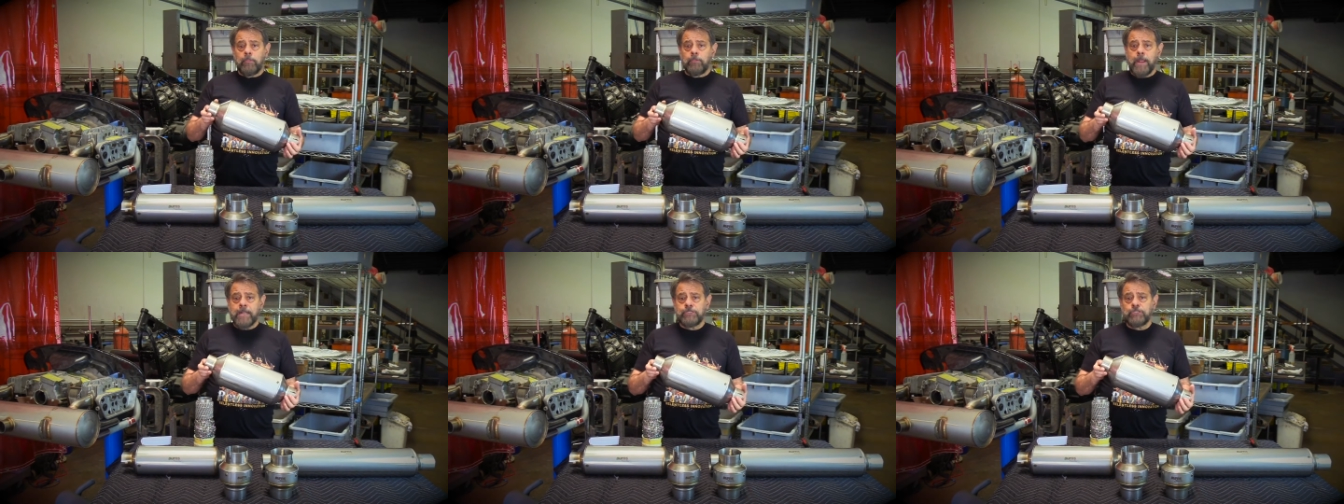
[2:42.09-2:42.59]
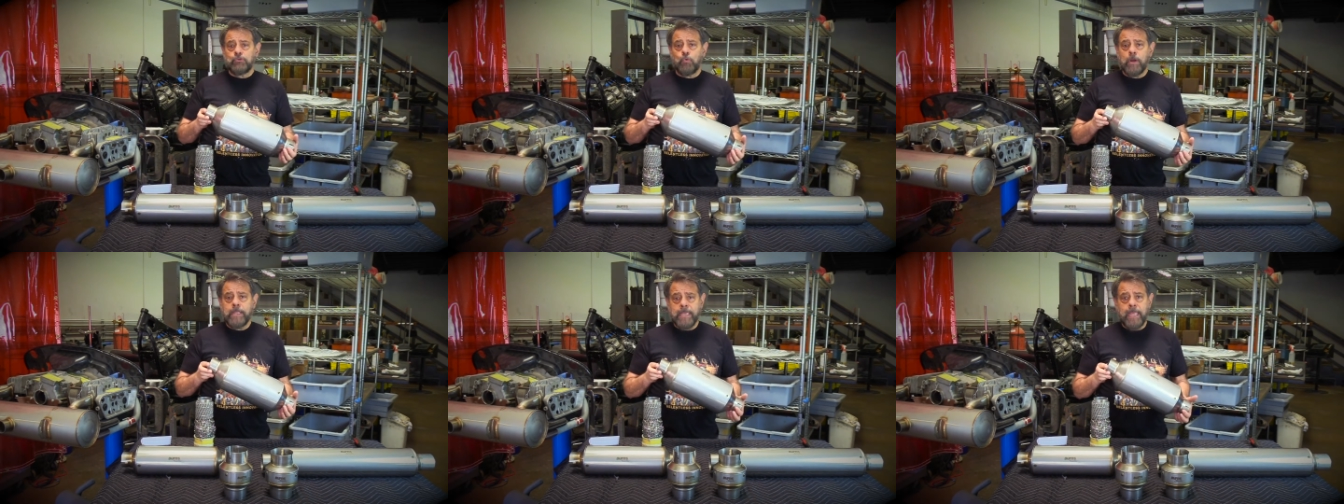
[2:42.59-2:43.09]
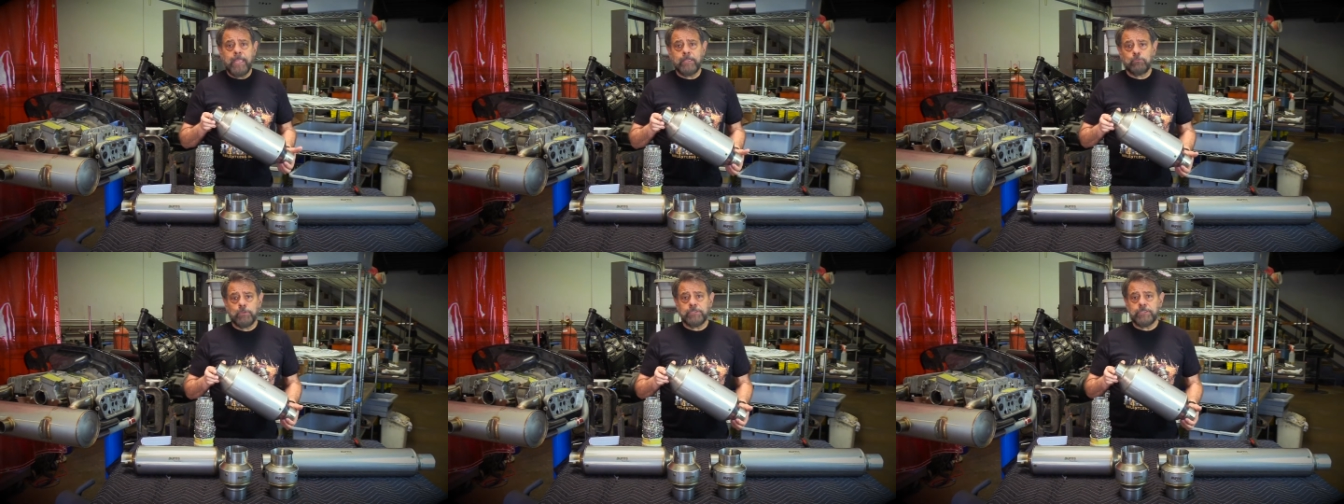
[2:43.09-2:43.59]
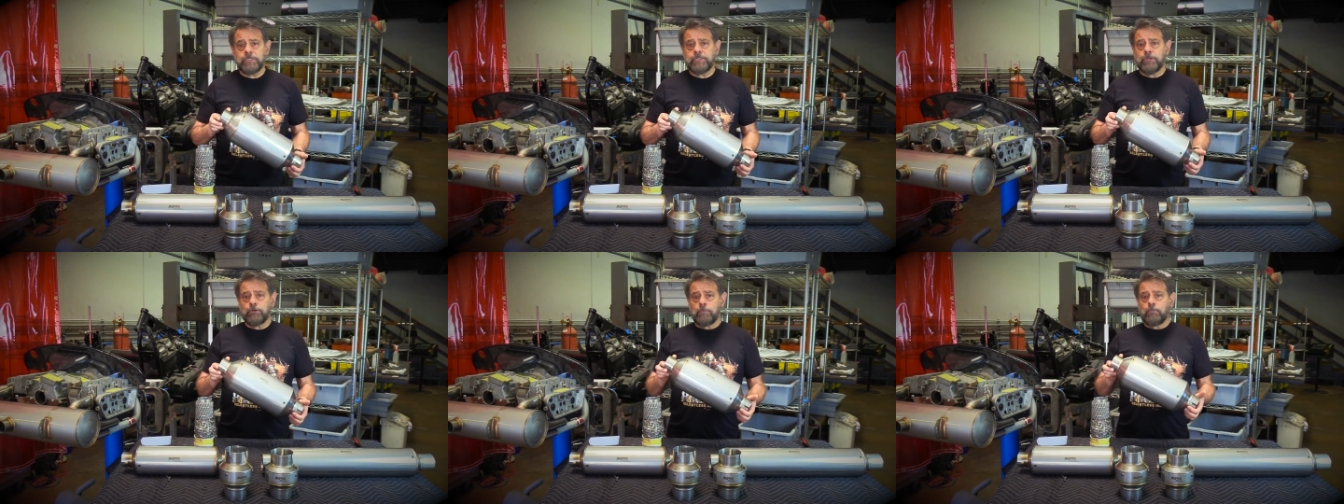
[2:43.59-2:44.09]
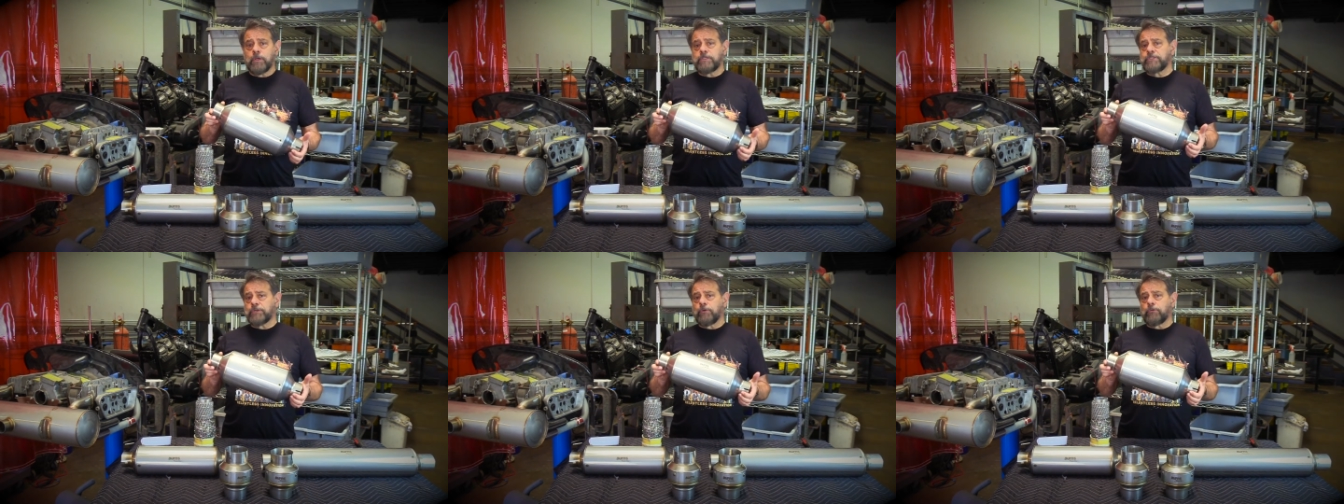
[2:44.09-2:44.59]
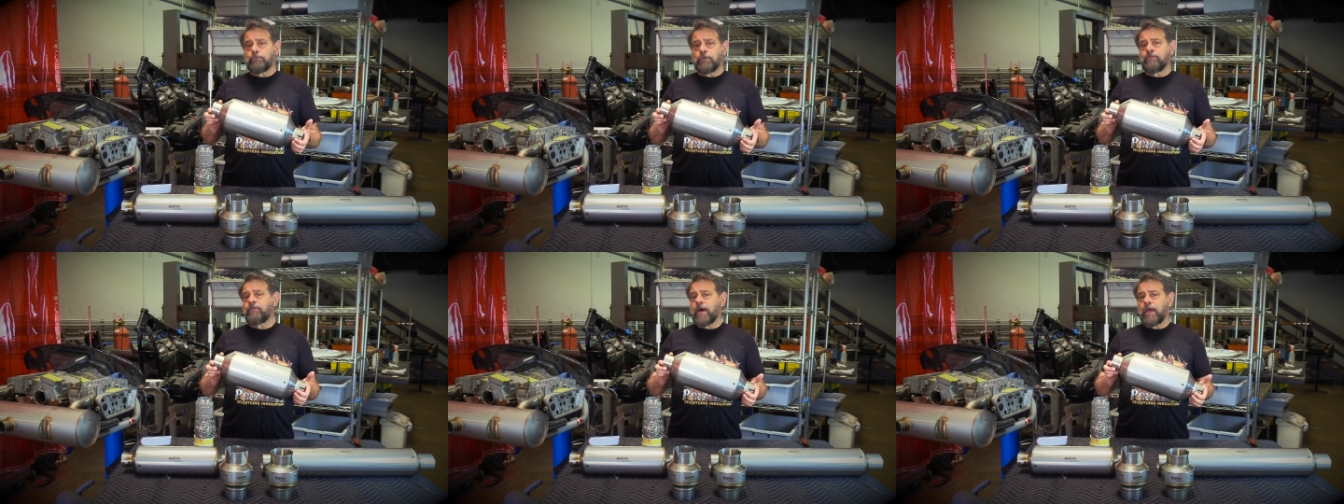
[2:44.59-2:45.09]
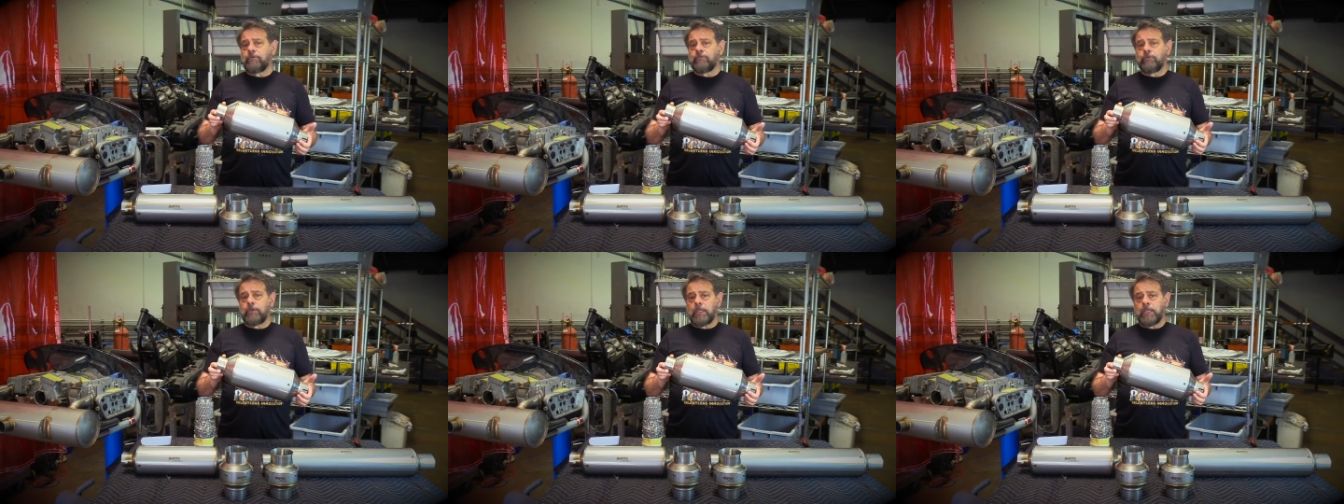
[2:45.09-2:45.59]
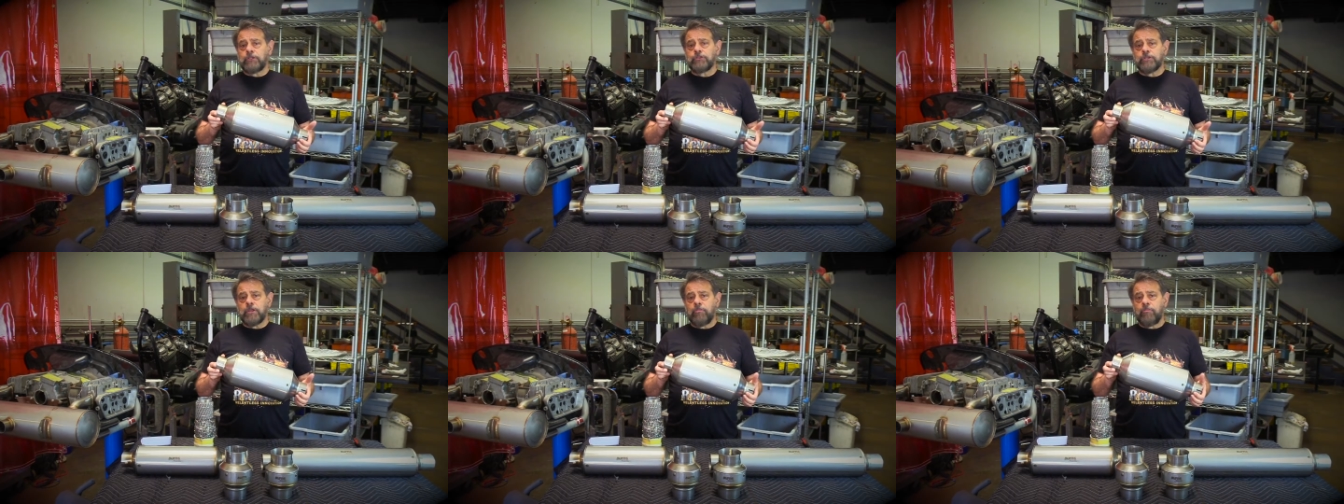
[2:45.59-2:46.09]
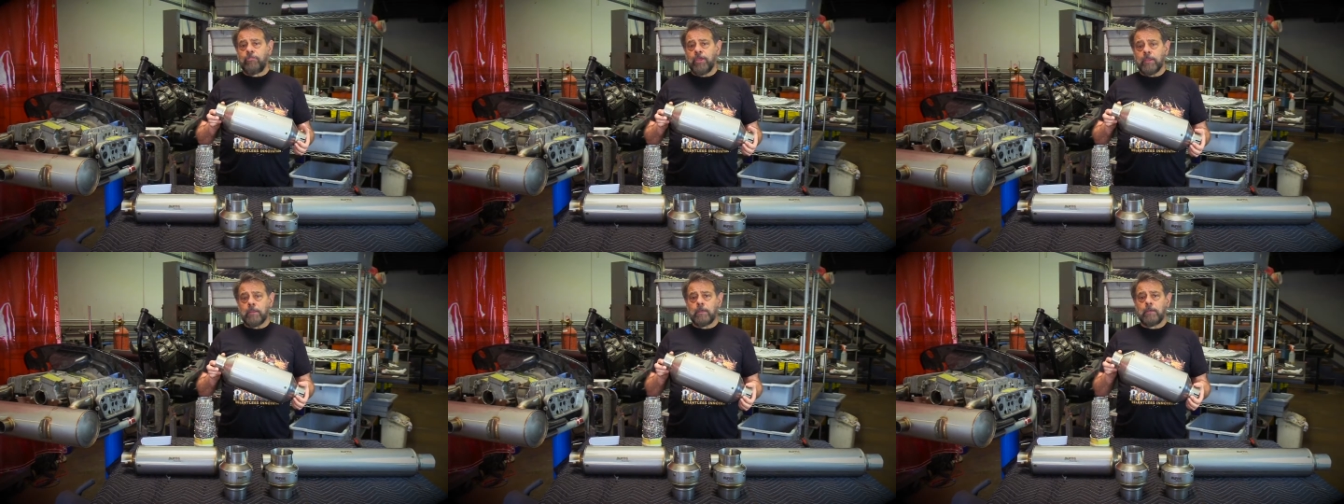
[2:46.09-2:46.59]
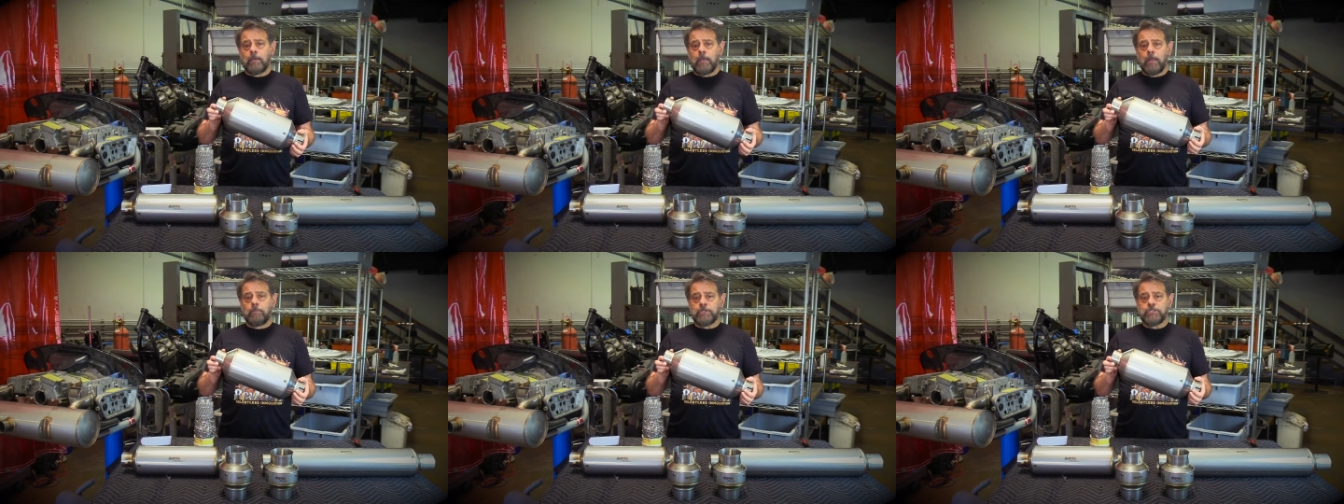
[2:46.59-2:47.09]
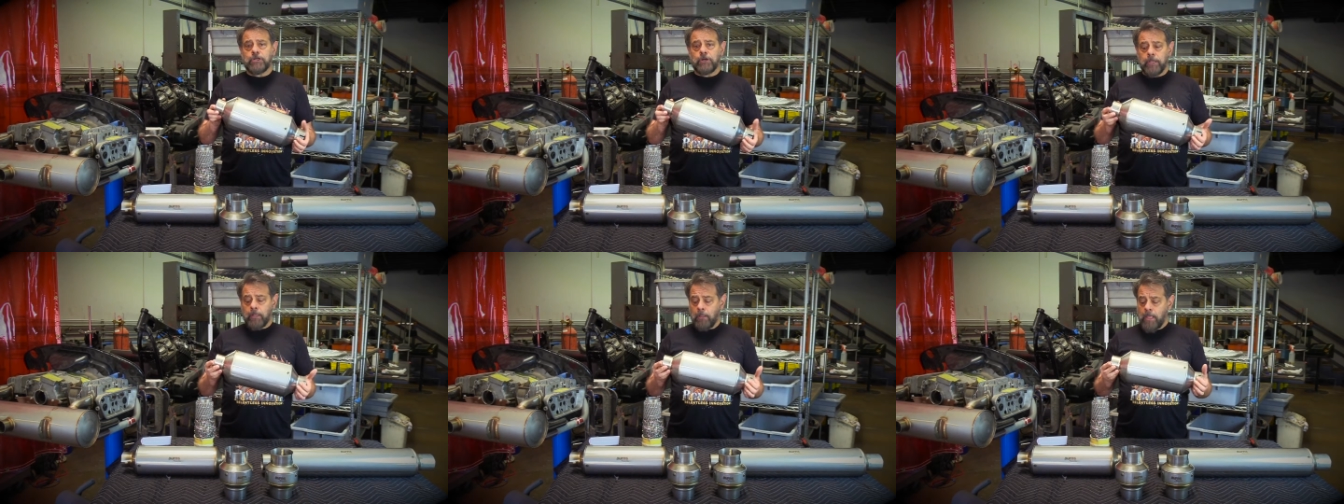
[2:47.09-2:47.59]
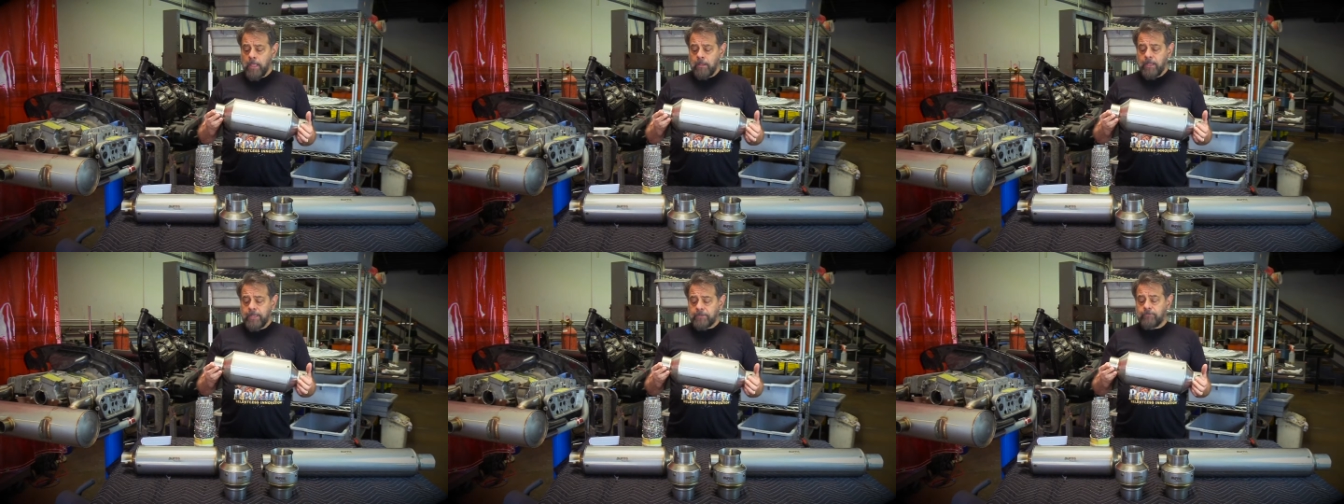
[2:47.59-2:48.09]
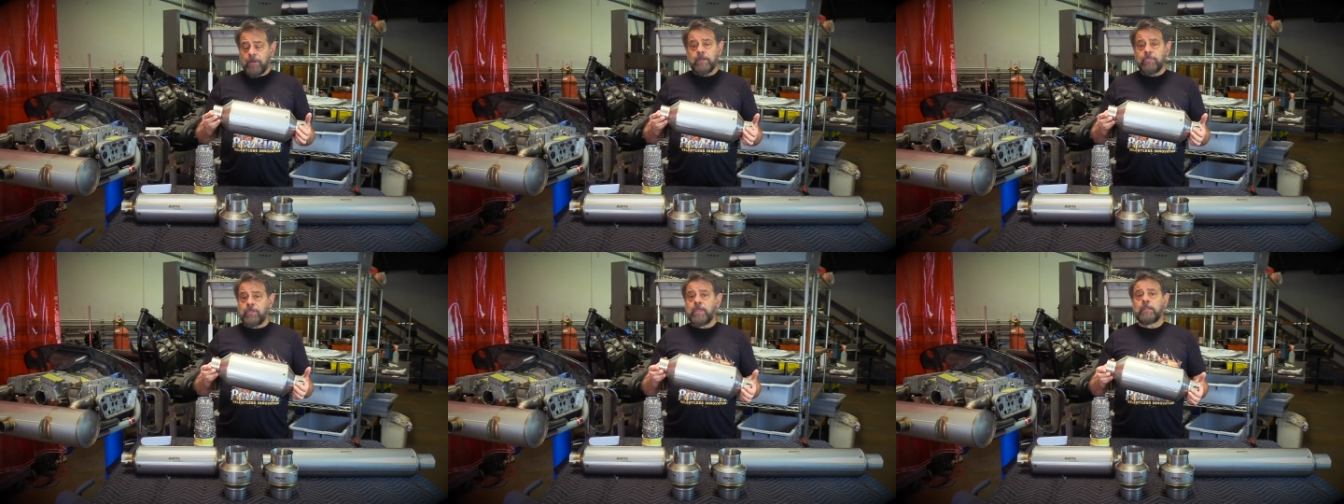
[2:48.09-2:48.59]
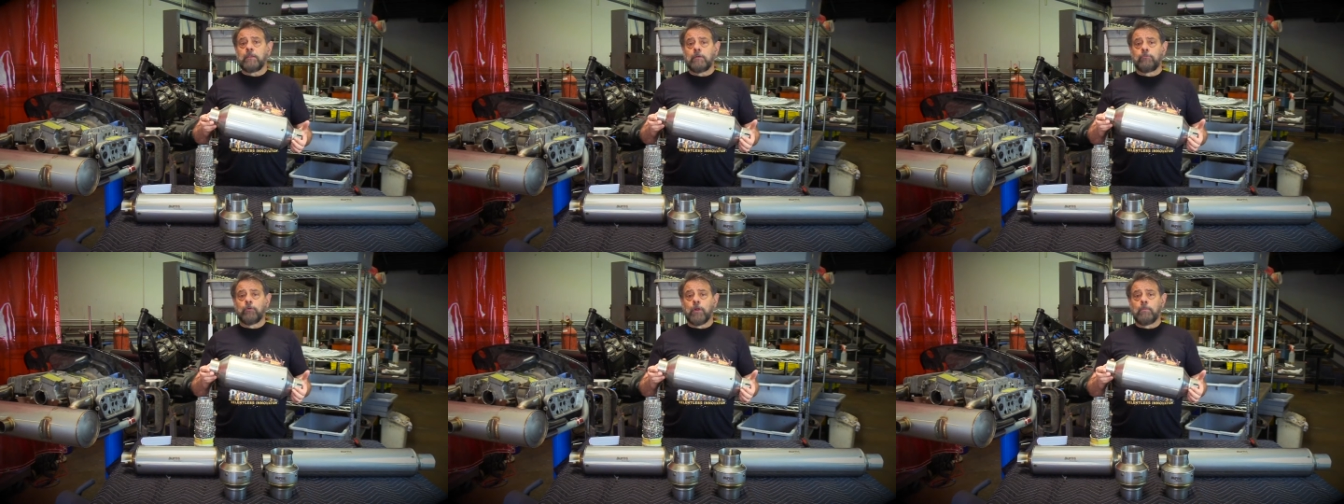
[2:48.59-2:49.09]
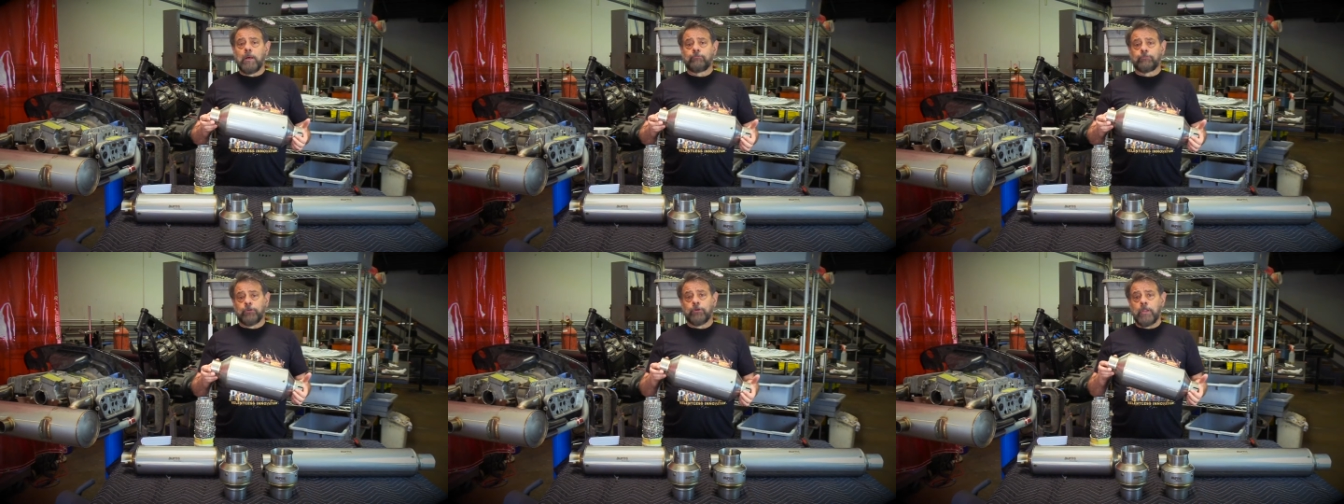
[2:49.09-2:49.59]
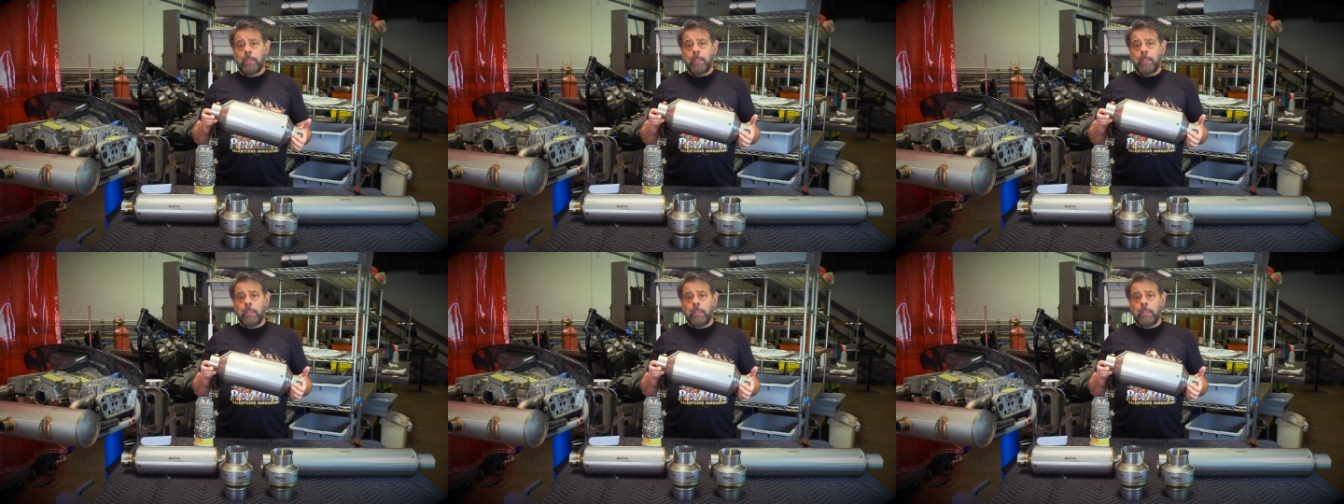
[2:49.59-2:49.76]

They're actually 20 gauge, which is 0.035 inch thick material. It's very thin for a muffler.